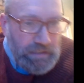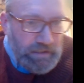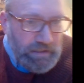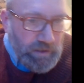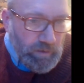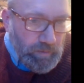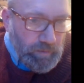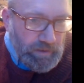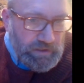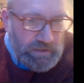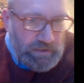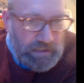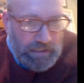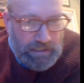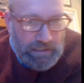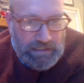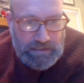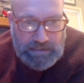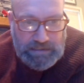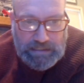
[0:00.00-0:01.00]
there were
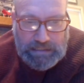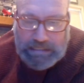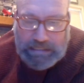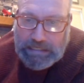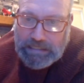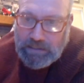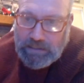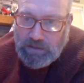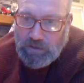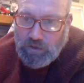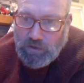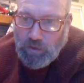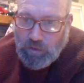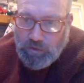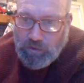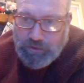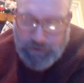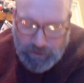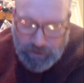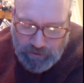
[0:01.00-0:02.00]
Chinese Canadian
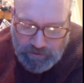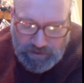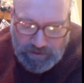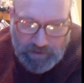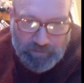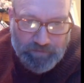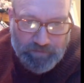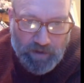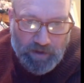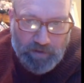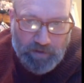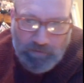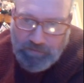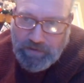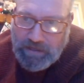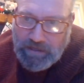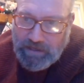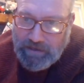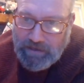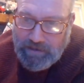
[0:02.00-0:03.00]
soldiers involved.
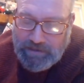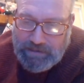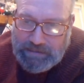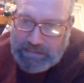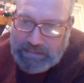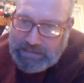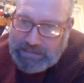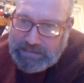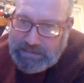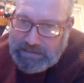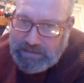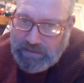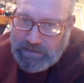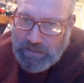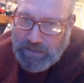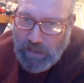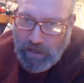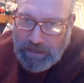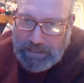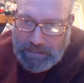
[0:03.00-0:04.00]
This is
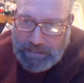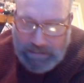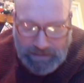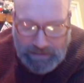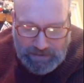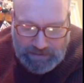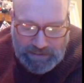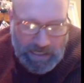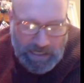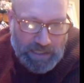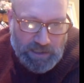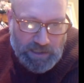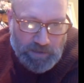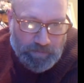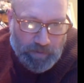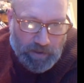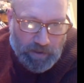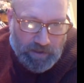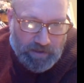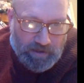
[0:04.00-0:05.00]
not in the
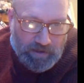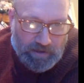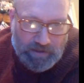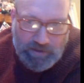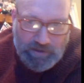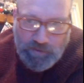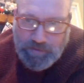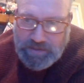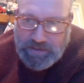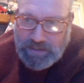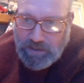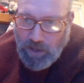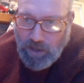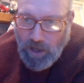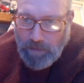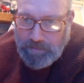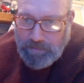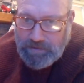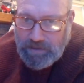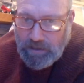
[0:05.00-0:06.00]
textbook. This was a
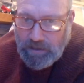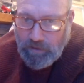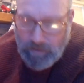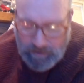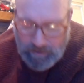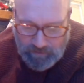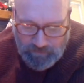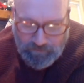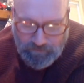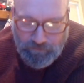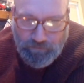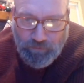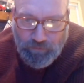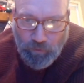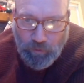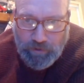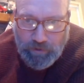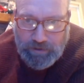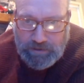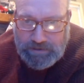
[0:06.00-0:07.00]
top secret
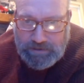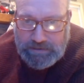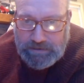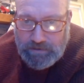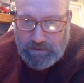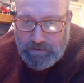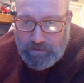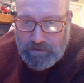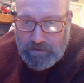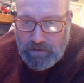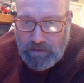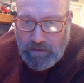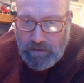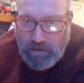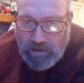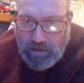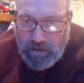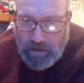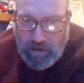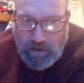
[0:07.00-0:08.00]
force.
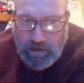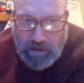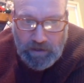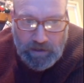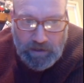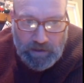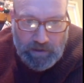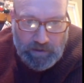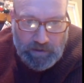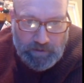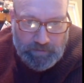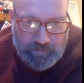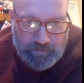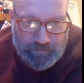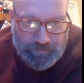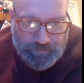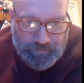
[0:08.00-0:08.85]
Tehran